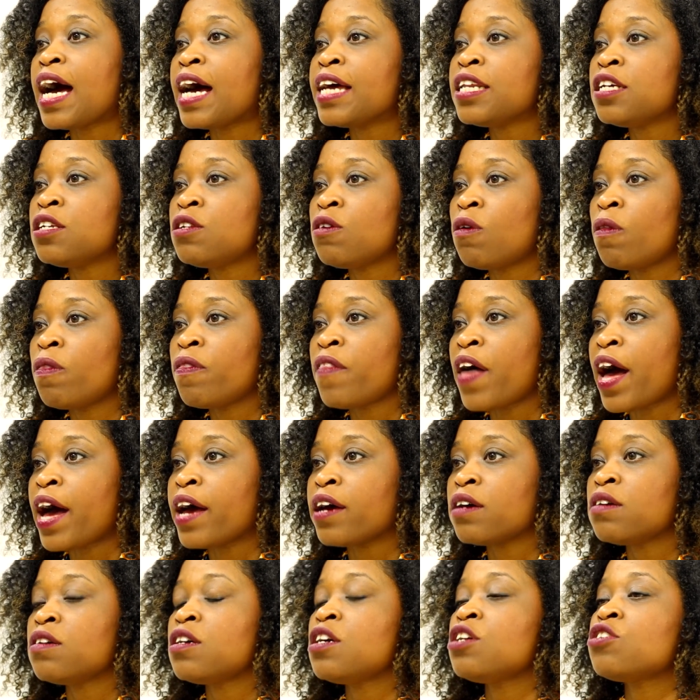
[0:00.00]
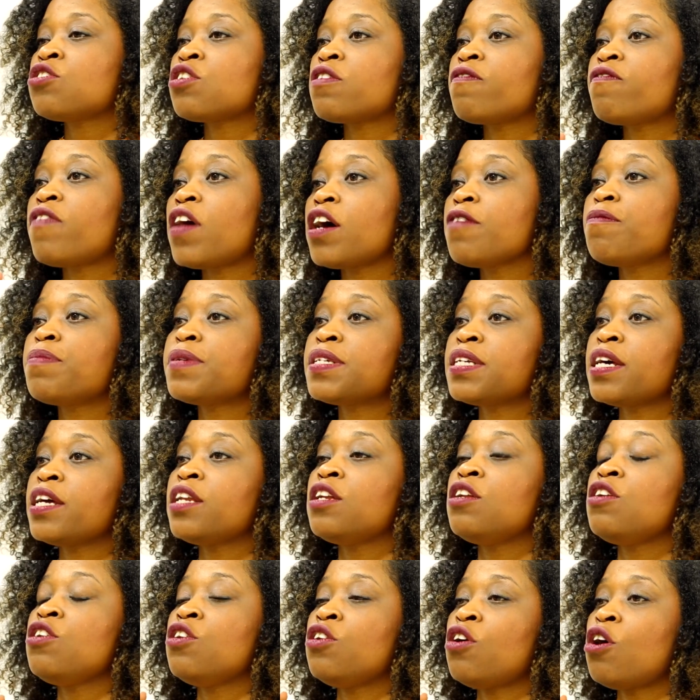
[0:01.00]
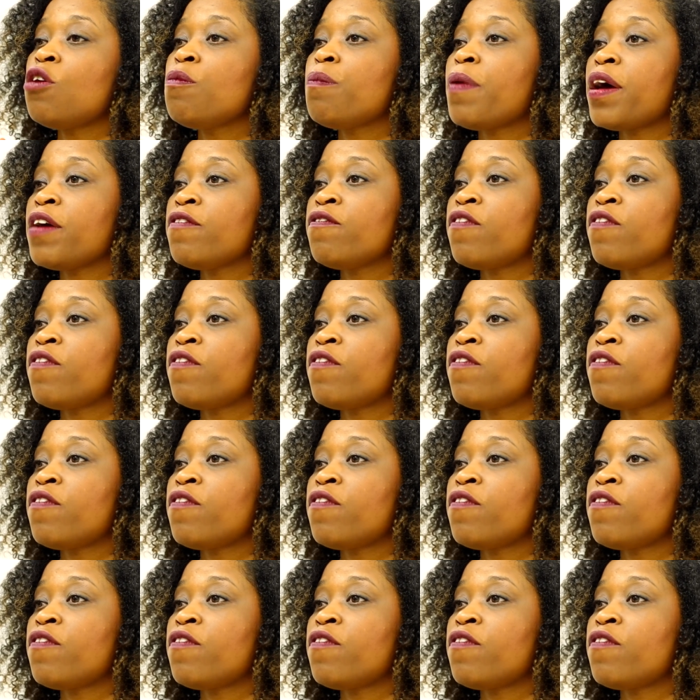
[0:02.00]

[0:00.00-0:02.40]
added on that. So the 5%, you don't pay